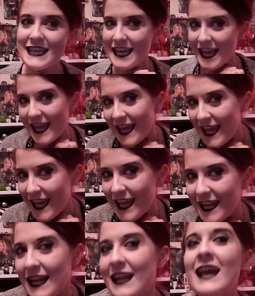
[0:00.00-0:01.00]
in the
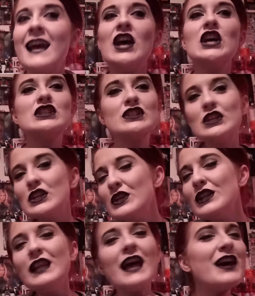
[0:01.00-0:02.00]
end, and
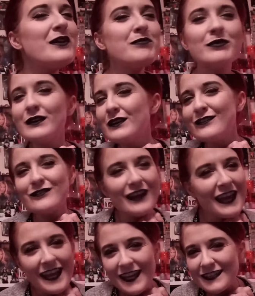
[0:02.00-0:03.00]
true love
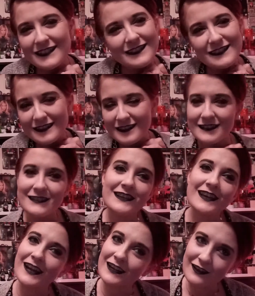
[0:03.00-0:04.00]
prevails.
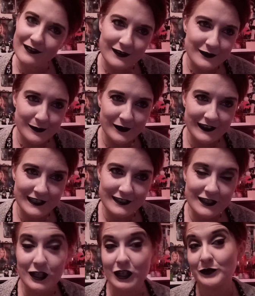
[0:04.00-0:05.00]
You gotta love those movies.
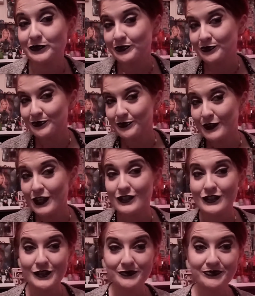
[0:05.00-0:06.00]
You do.
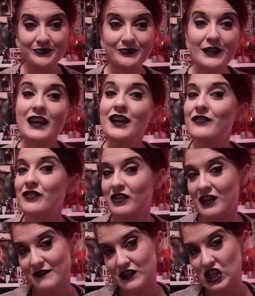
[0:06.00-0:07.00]
So, if
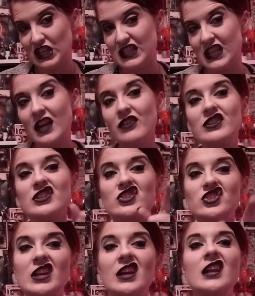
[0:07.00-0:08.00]
y'all haven't checked it out,
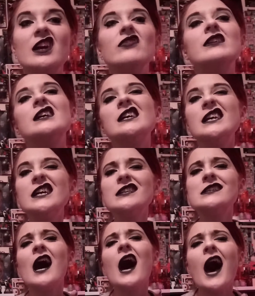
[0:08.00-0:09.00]
check it out.
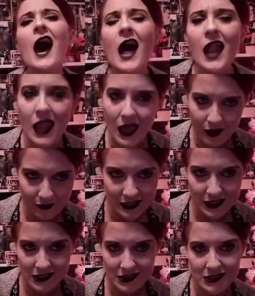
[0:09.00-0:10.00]
It's
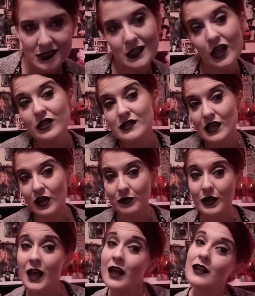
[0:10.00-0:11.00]
hilarious.
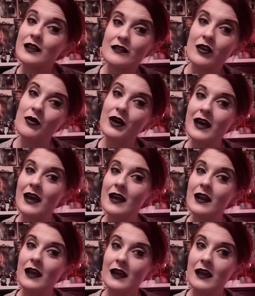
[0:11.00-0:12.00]
So, let's go
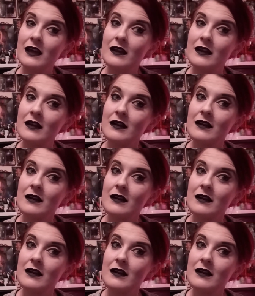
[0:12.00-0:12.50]
ahead and get